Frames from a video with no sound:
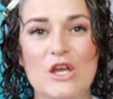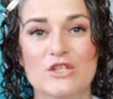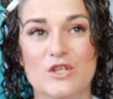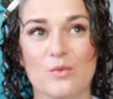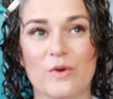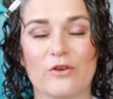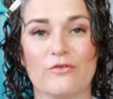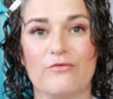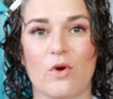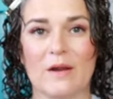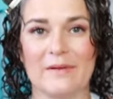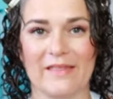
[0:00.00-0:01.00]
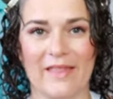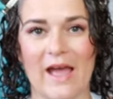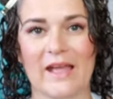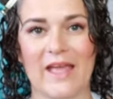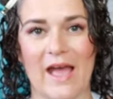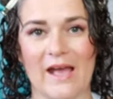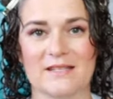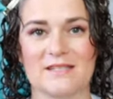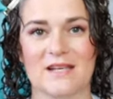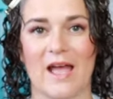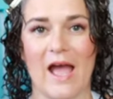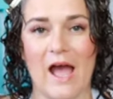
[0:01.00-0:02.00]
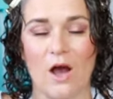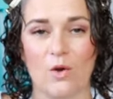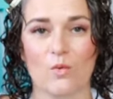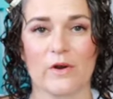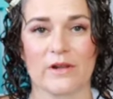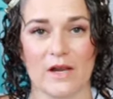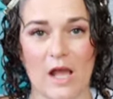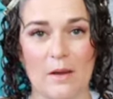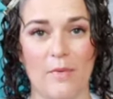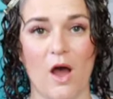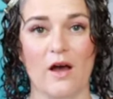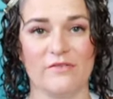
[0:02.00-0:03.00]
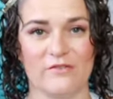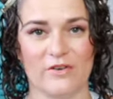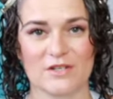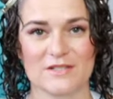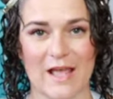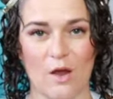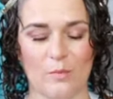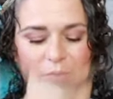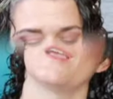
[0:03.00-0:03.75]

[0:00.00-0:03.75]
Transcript: So we're forming that cast outward and up off of our scalp.